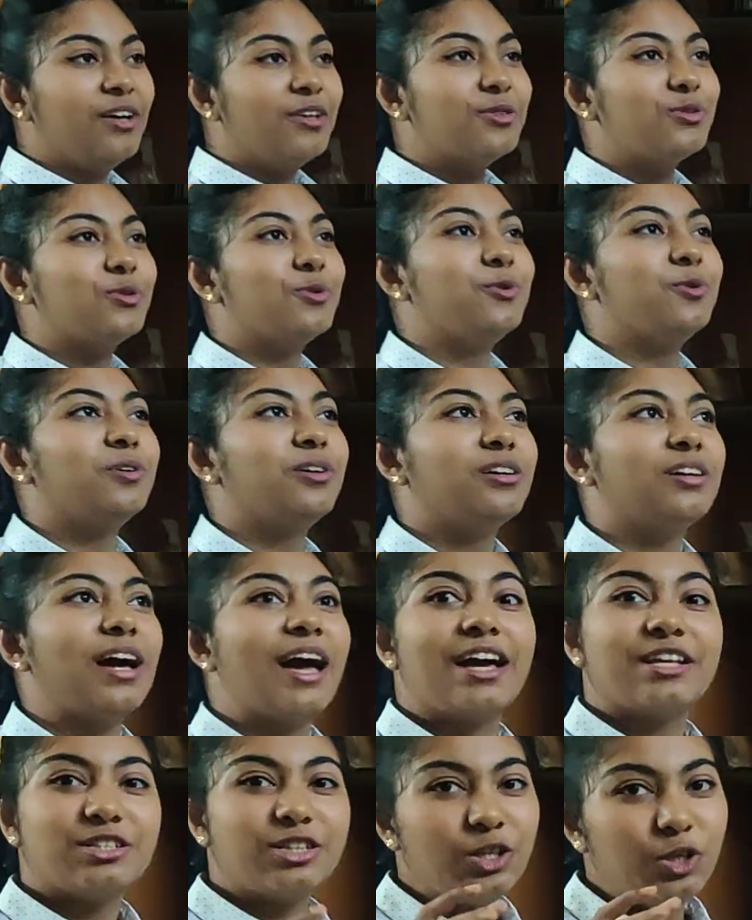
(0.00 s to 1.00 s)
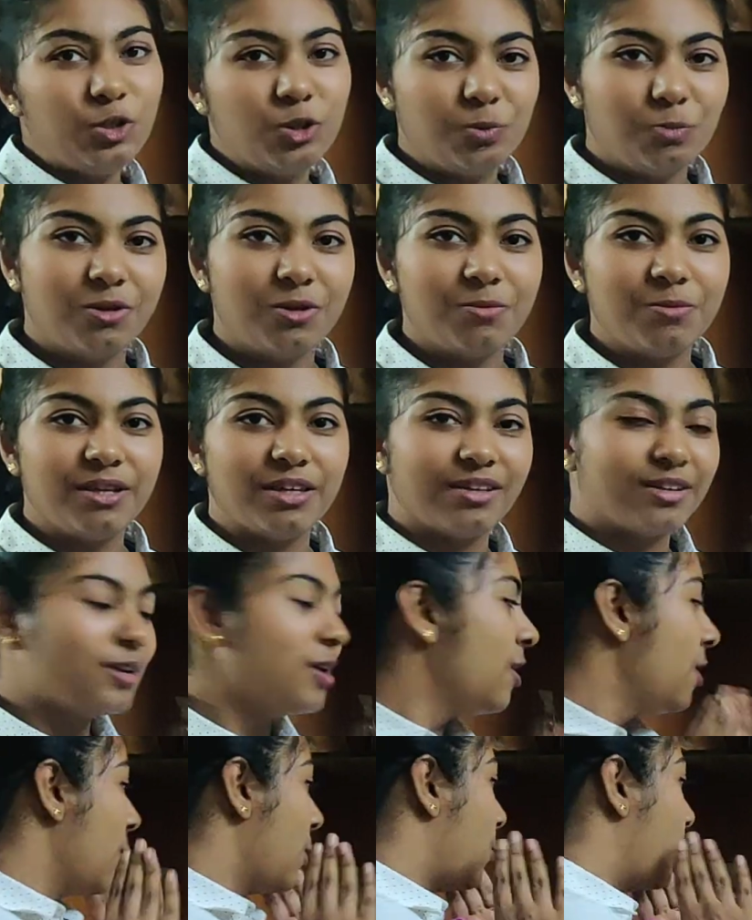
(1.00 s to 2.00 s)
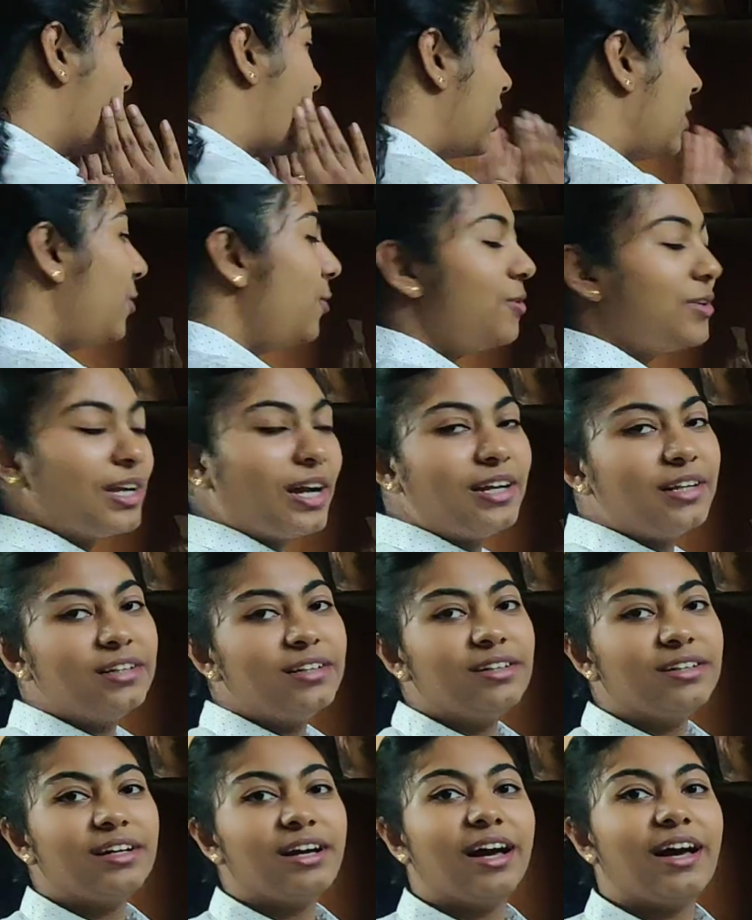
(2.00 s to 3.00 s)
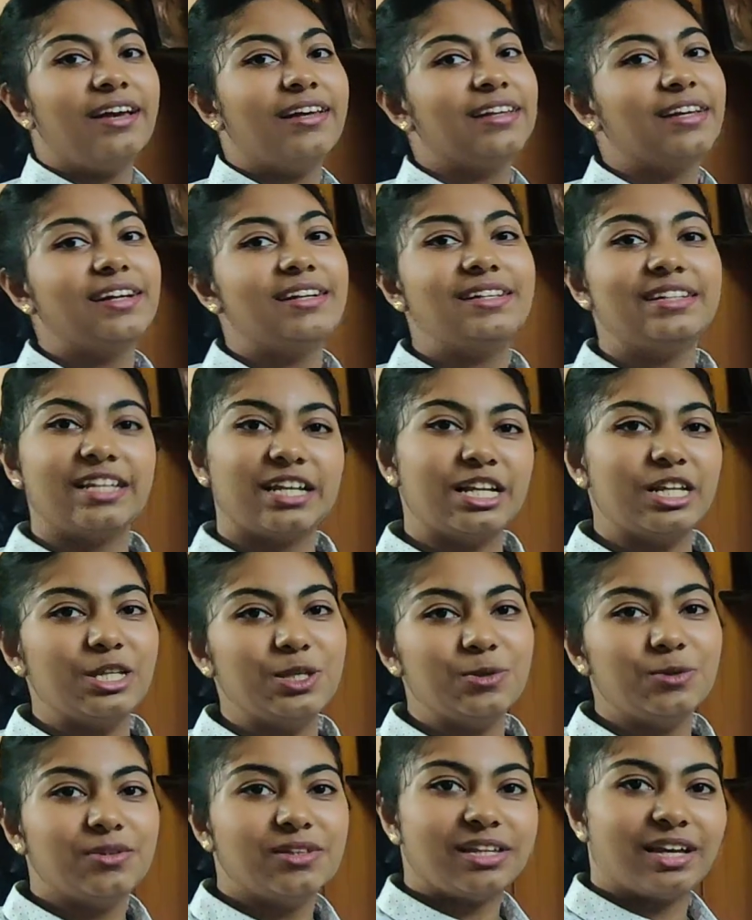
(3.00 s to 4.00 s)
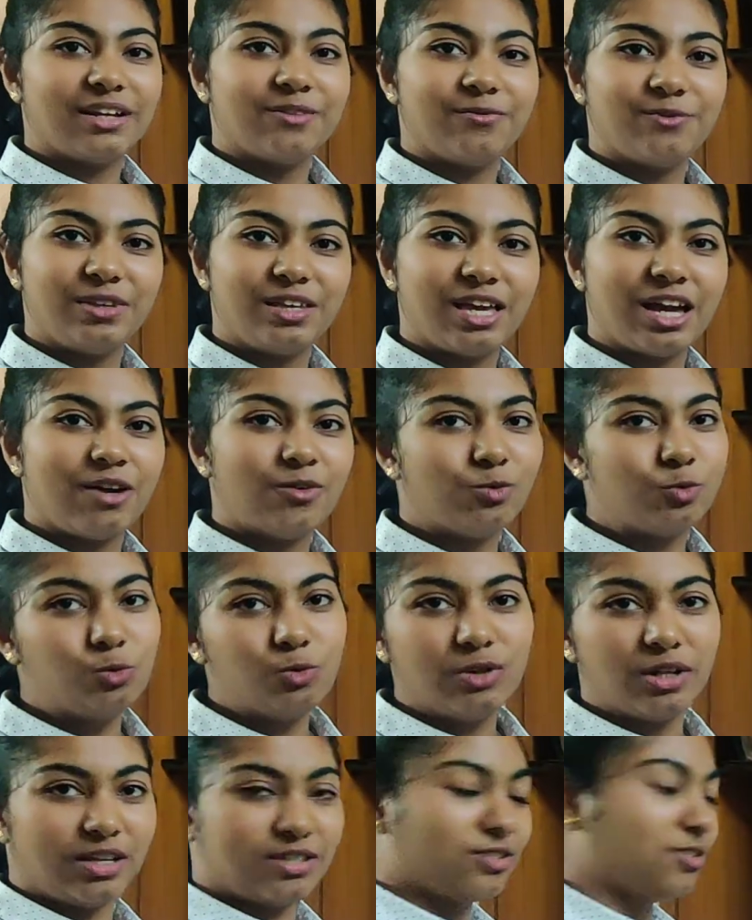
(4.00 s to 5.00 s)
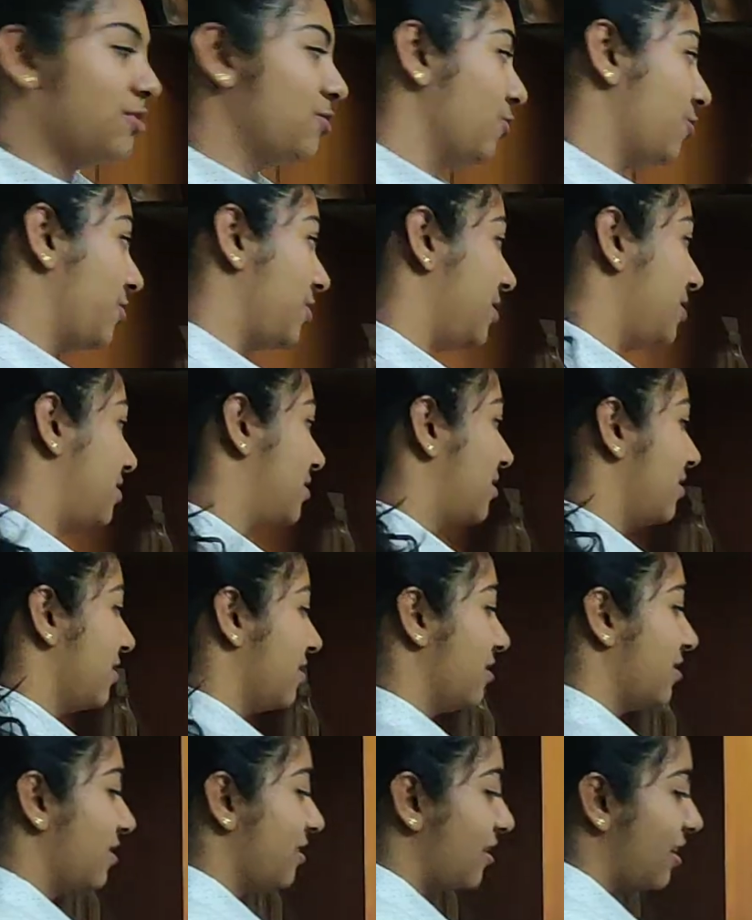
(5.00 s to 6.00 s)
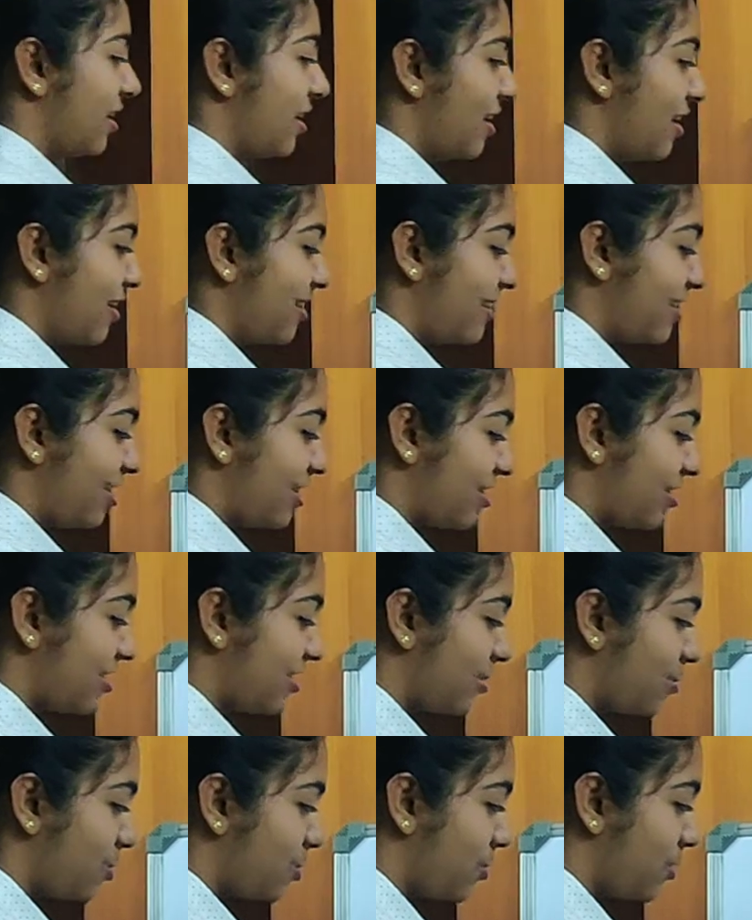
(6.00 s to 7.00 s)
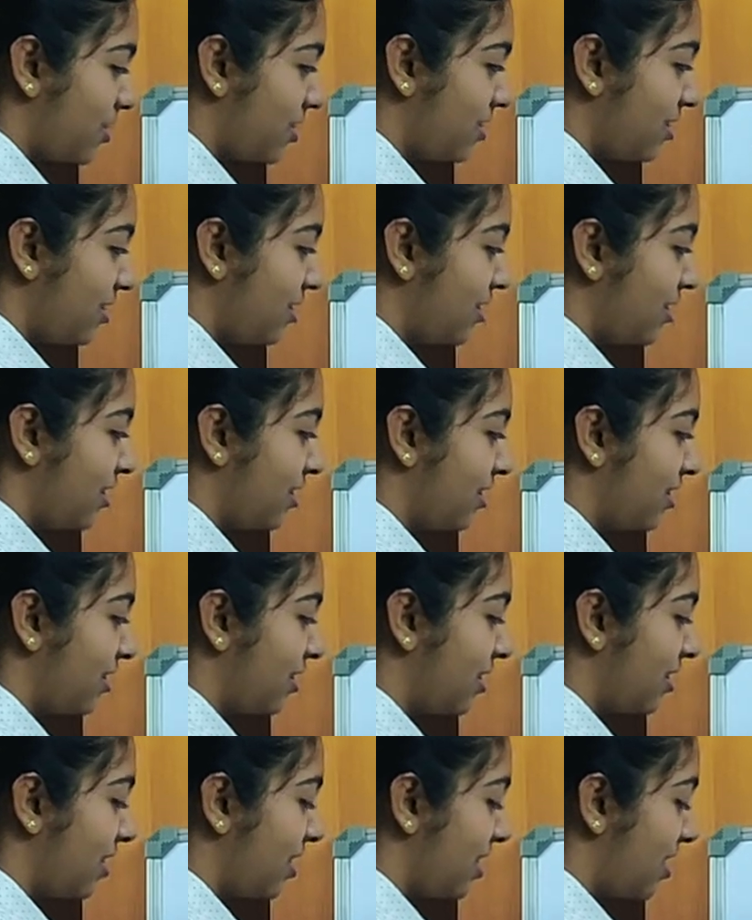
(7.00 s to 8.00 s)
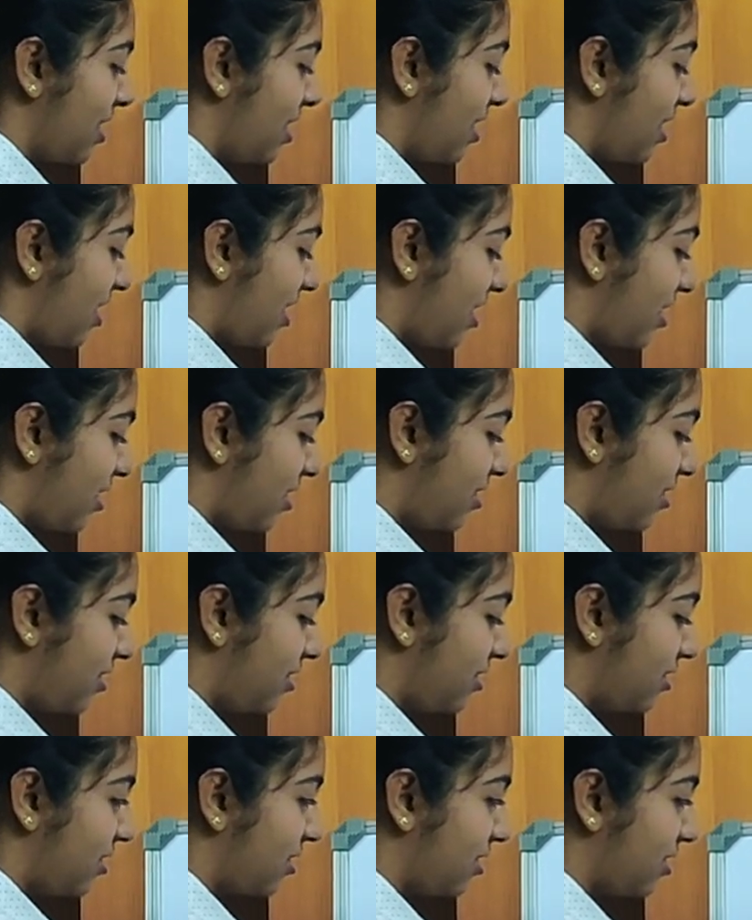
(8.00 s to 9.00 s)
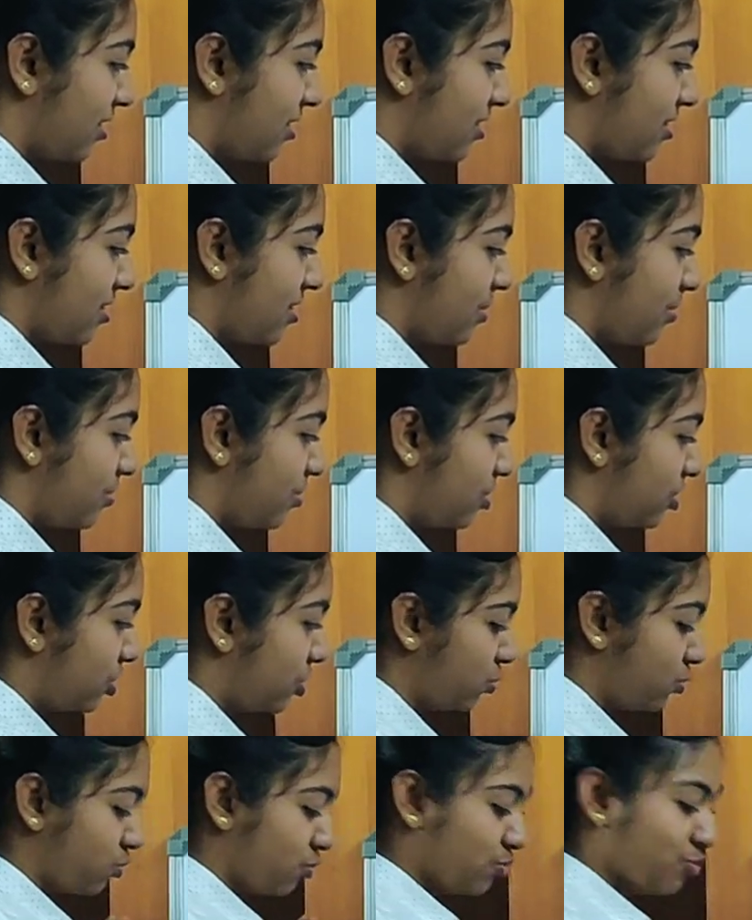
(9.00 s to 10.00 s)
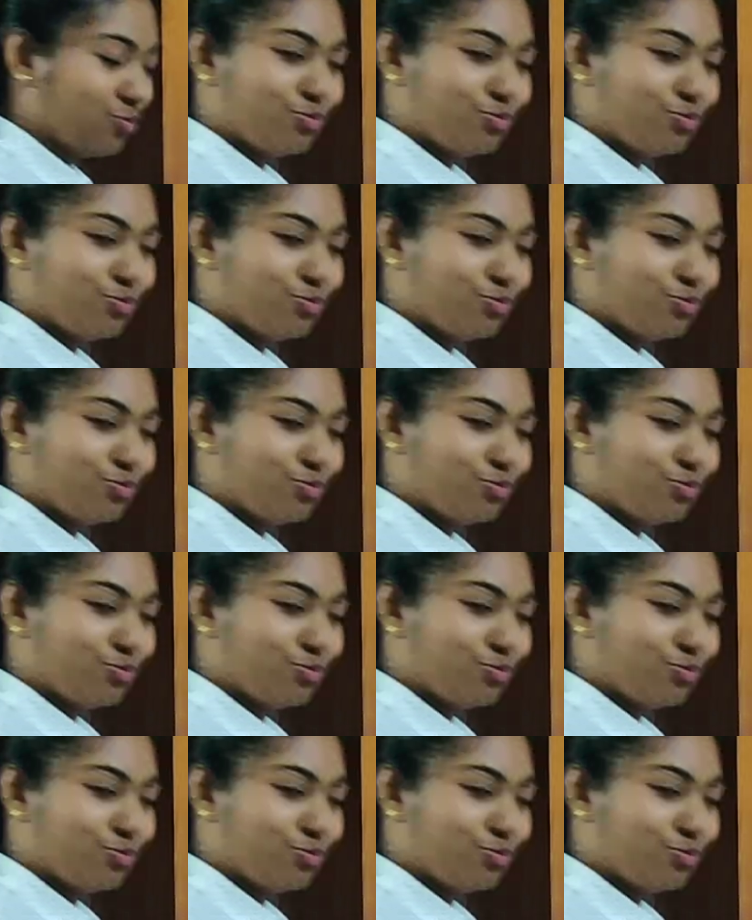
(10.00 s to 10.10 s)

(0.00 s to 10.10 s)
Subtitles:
So as a human being, one look at it, I can tell you that we have two clusters over here. Cluster number 1 and cluster number 2.